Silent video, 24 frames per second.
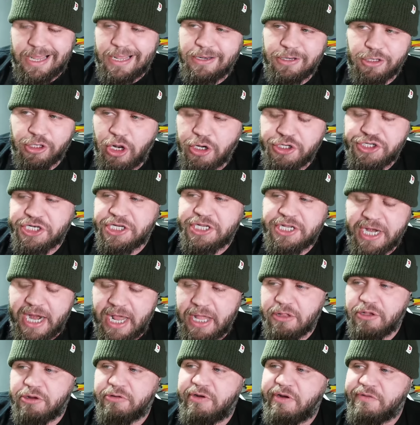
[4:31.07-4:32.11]
logic and
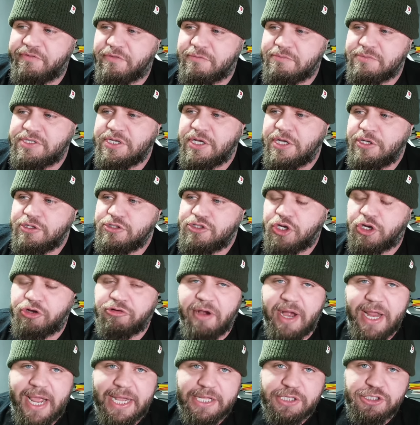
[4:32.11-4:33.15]
algorithms to
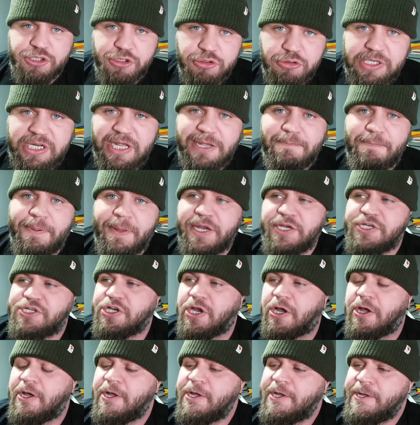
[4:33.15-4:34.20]
create a 2D
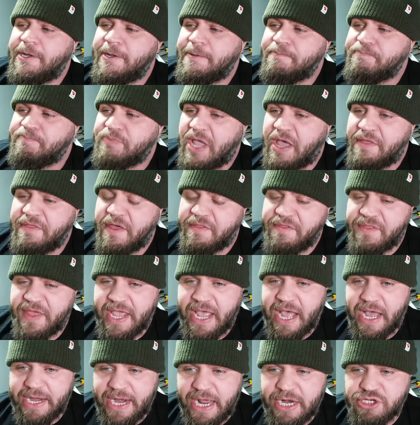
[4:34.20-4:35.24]
picture, and then they
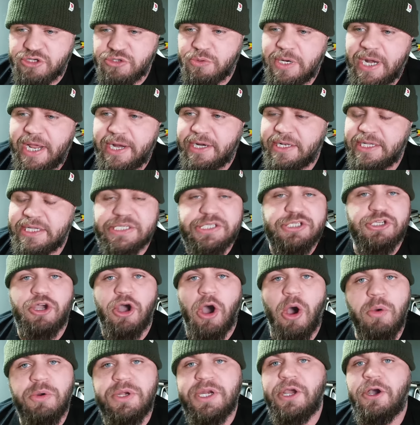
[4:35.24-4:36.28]
had actual analysts
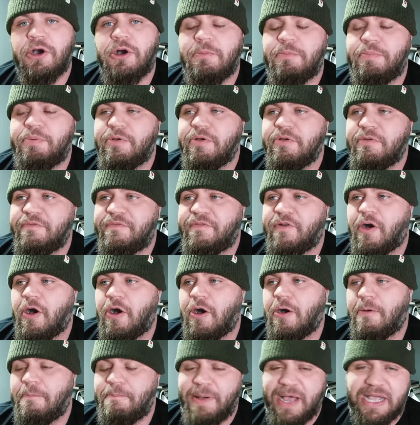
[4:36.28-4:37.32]
code it up
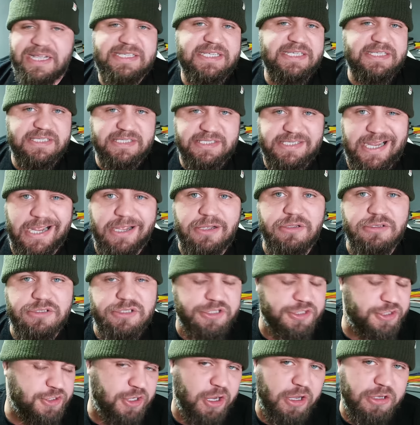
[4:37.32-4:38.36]
for passes and tackles
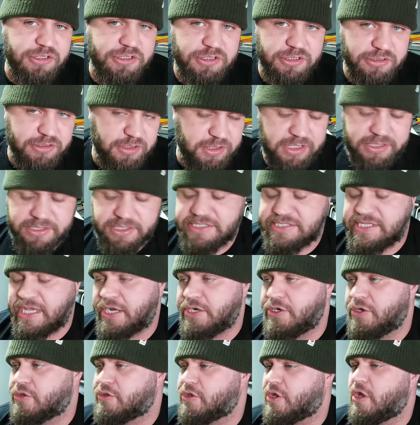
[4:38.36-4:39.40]
and shots and, and this, that,
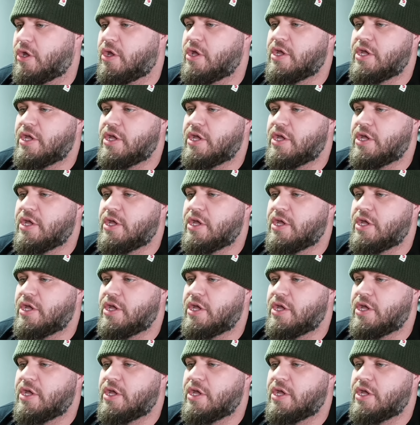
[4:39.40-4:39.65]
and the other.